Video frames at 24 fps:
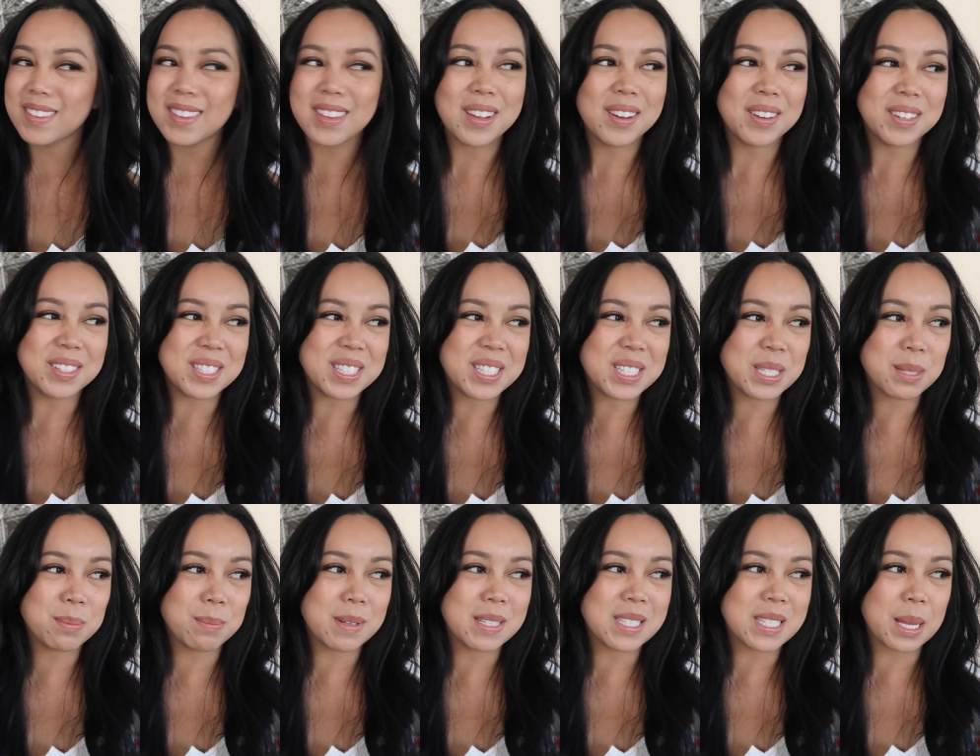No, it
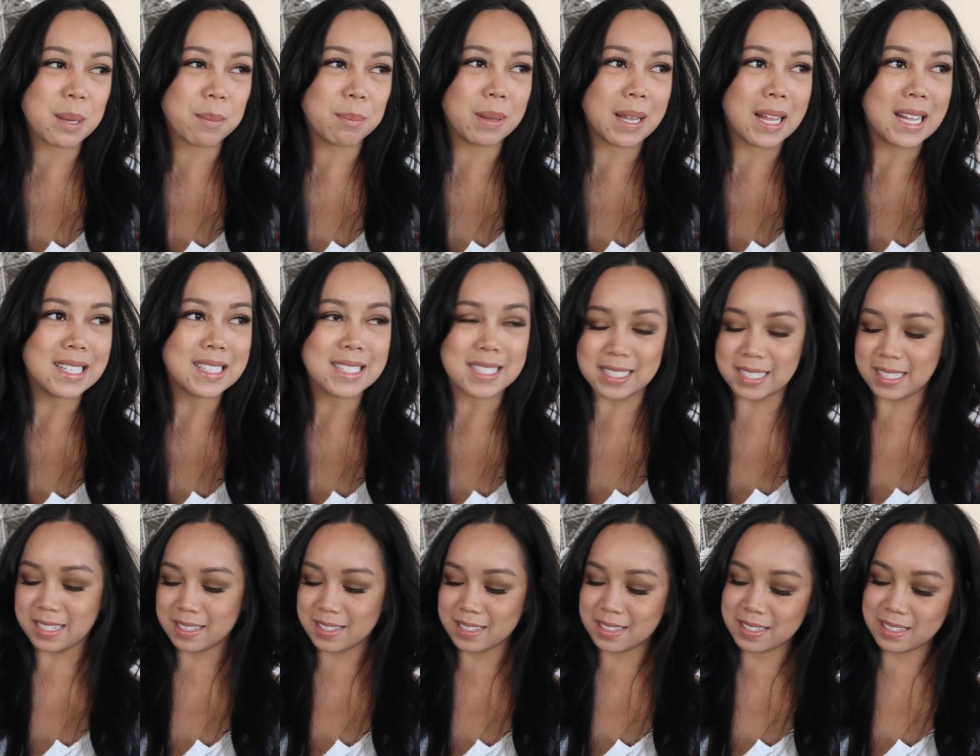just smells like
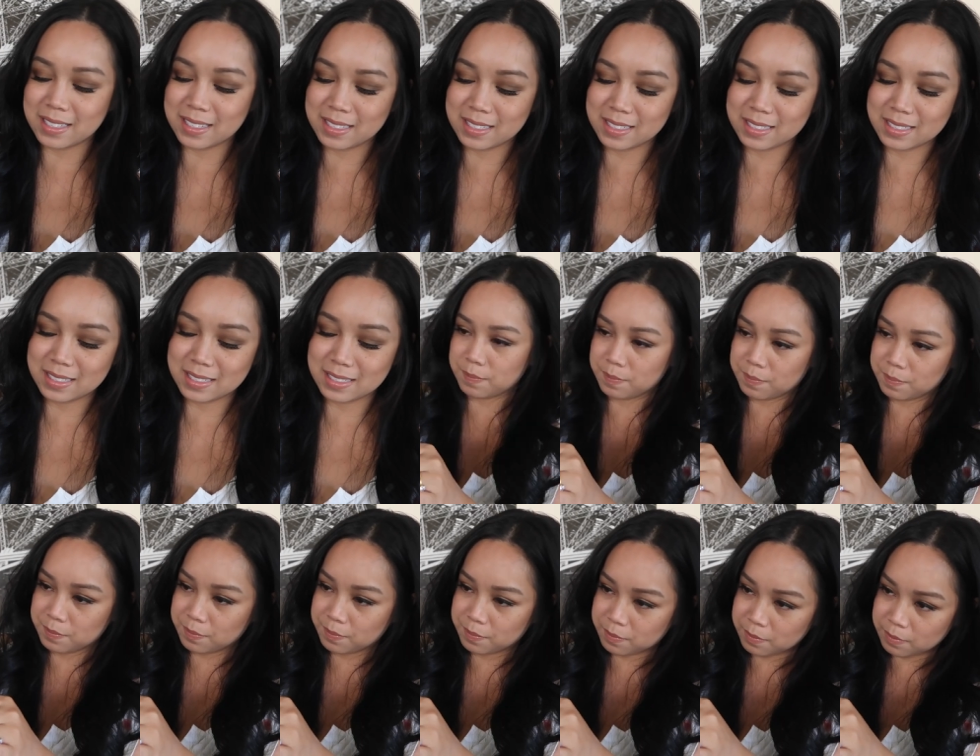plastic.
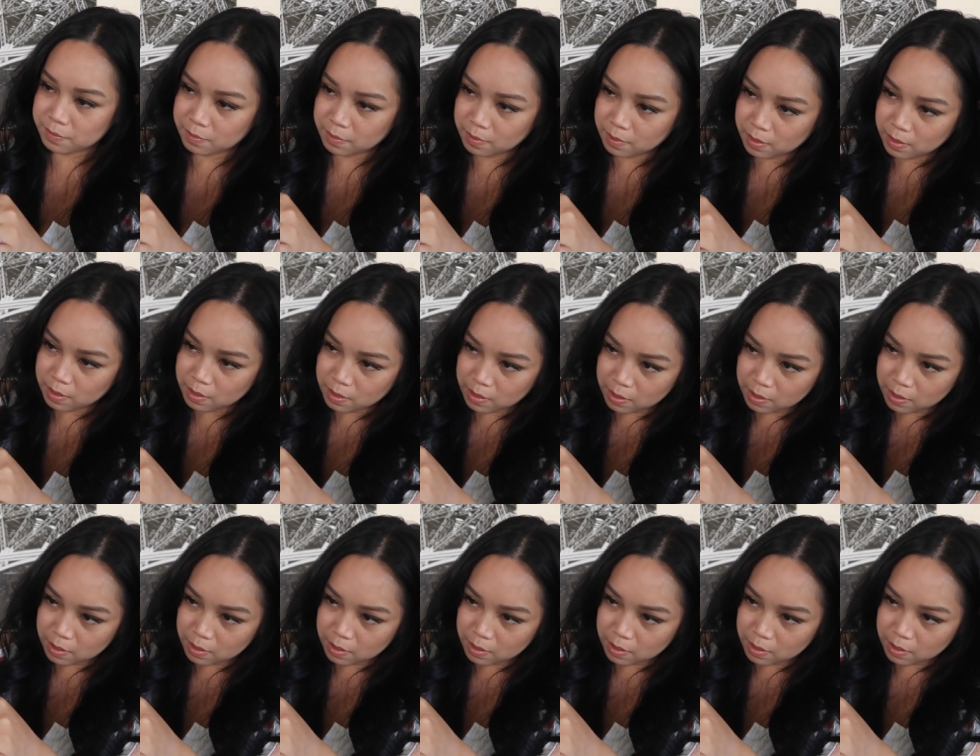What?